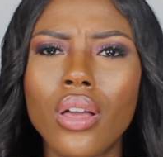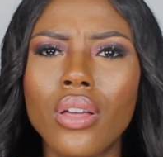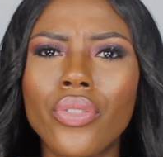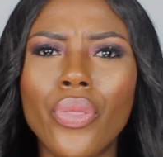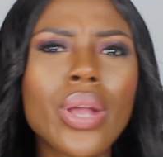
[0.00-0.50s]

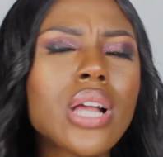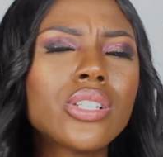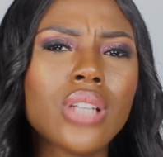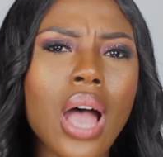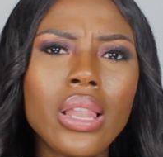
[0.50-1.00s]

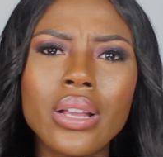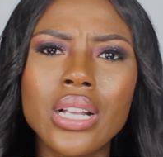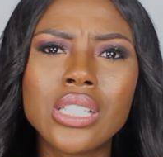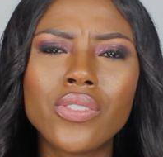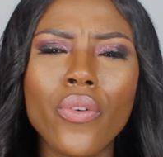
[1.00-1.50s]

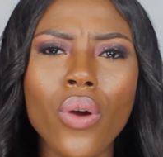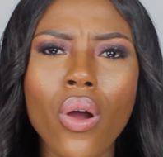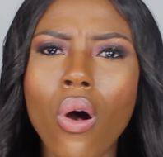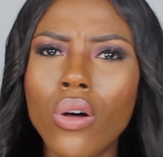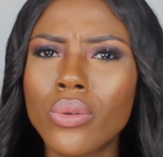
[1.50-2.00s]
$300 for
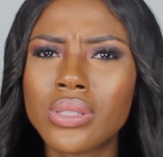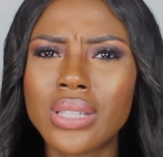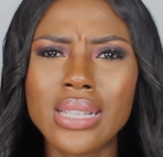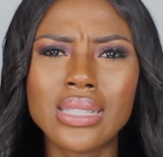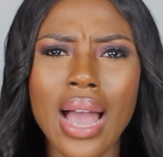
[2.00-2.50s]
all those
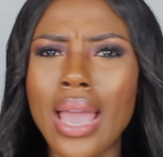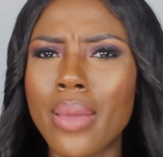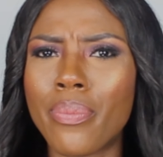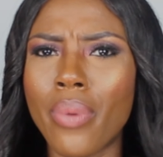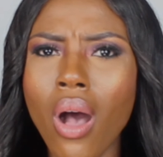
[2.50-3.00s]
things that
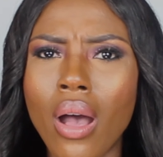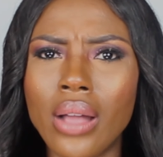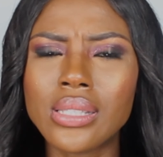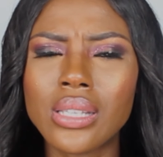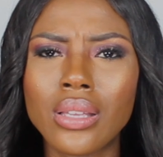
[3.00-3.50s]
I
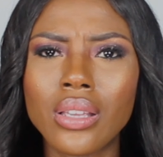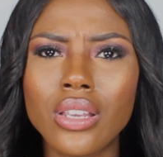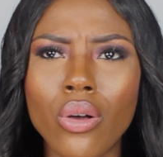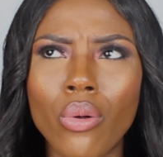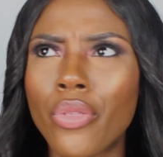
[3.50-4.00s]
bought.
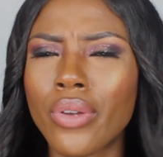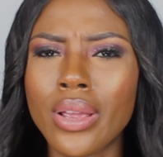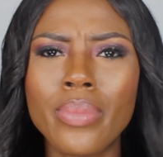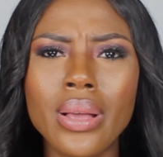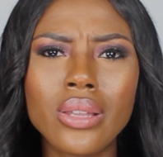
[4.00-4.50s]
You know,
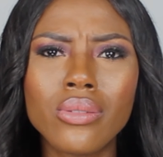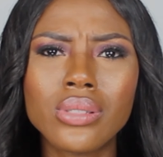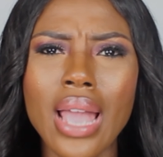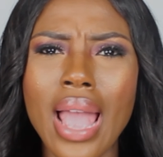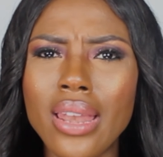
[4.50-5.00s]
3
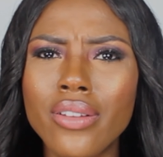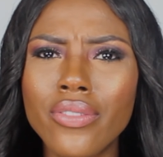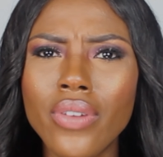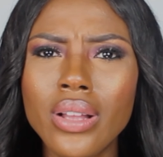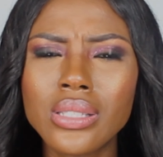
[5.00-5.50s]
bundles and
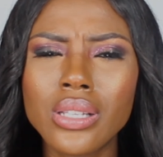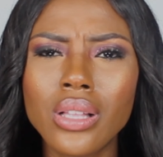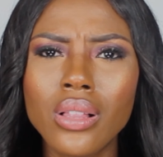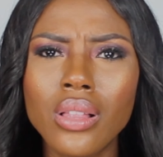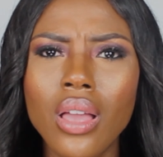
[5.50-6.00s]
a
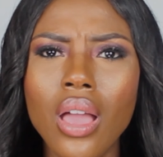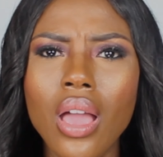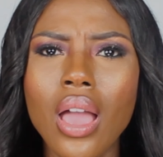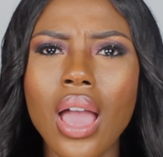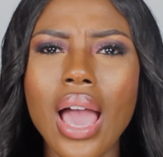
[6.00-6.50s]
frontal.
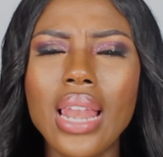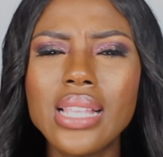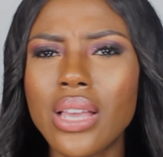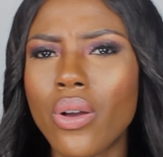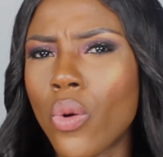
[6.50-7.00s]
At
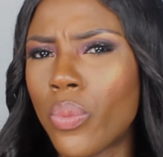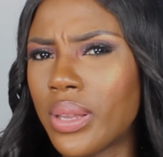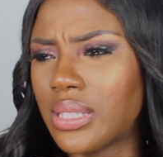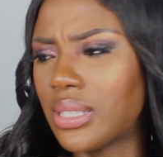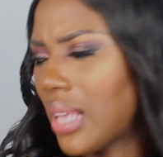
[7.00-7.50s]
least I hope
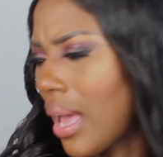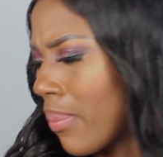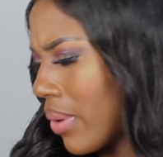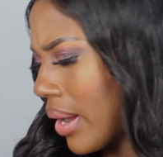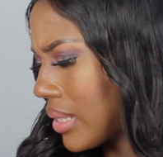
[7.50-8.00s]
it's that
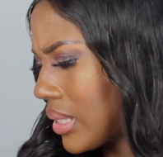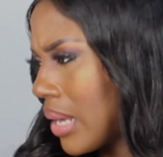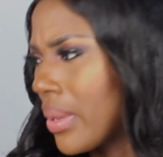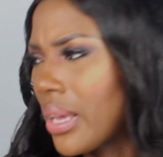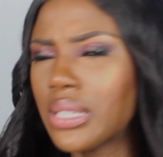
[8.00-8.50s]

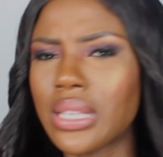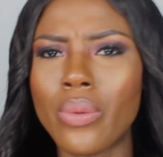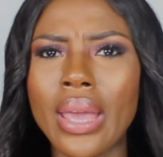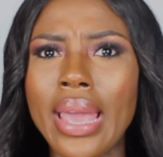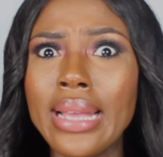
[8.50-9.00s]
pricing, because I
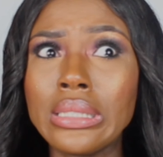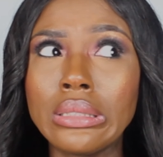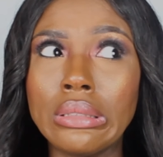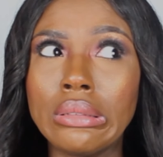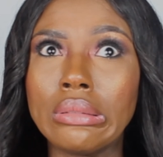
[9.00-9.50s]
would hate
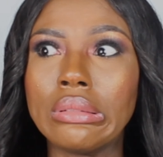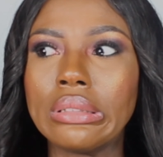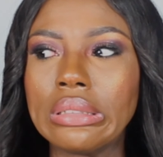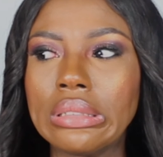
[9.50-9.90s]
to know